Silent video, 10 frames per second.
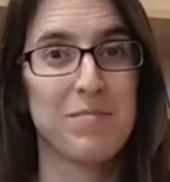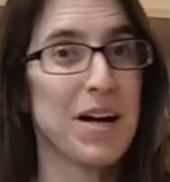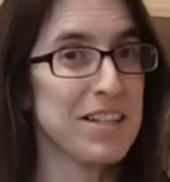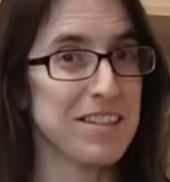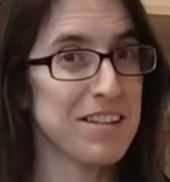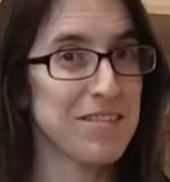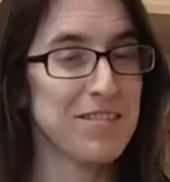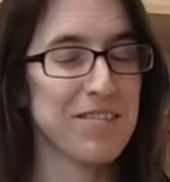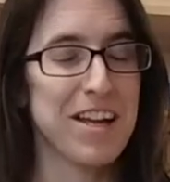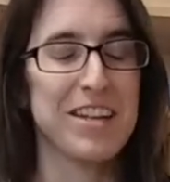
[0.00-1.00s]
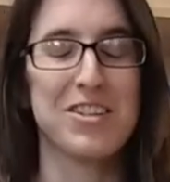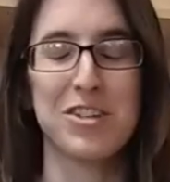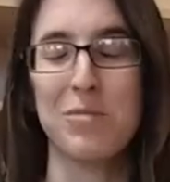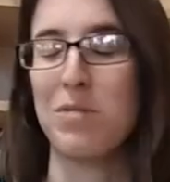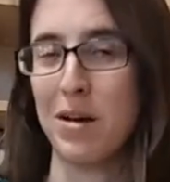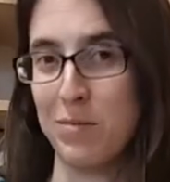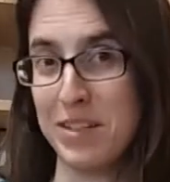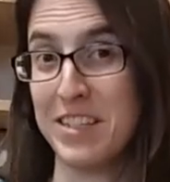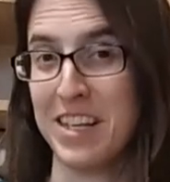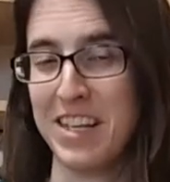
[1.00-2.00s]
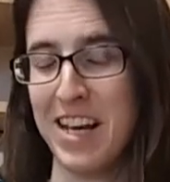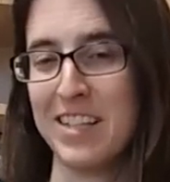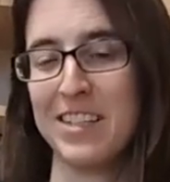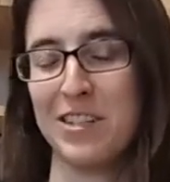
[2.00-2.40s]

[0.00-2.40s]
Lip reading: Positive. And she'll probably say yes.